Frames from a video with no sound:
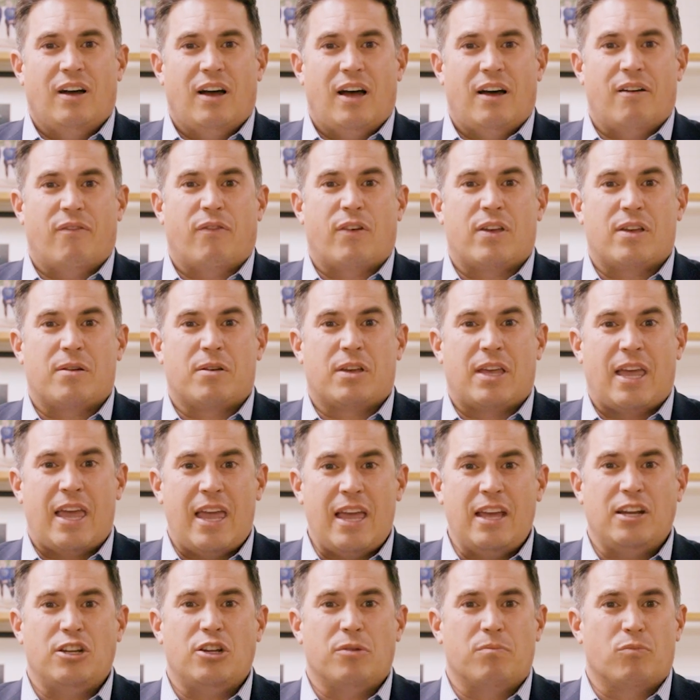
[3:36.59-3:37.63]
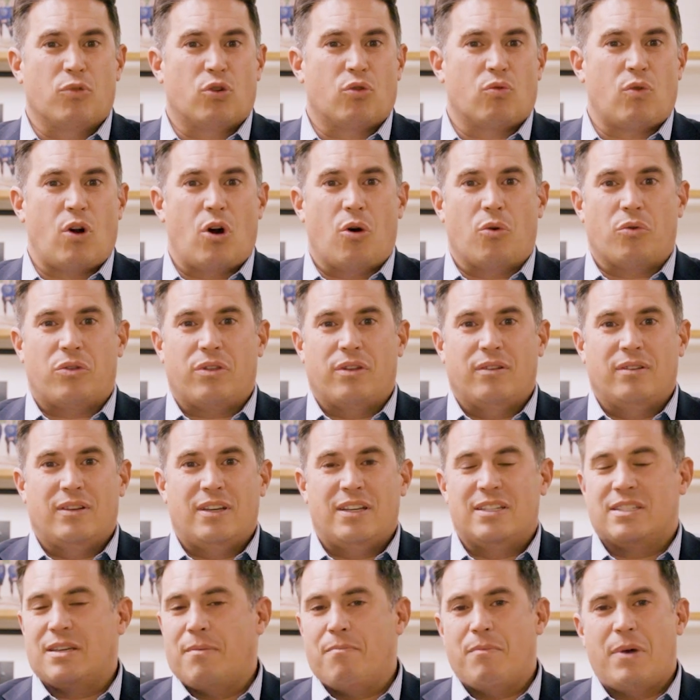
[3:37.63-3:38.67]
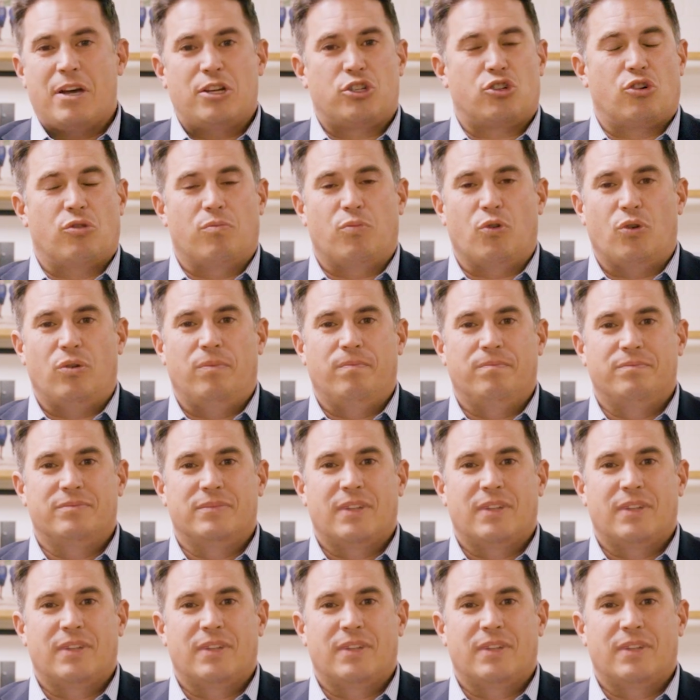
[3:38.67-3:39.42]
of kingdom growth is immeasurable.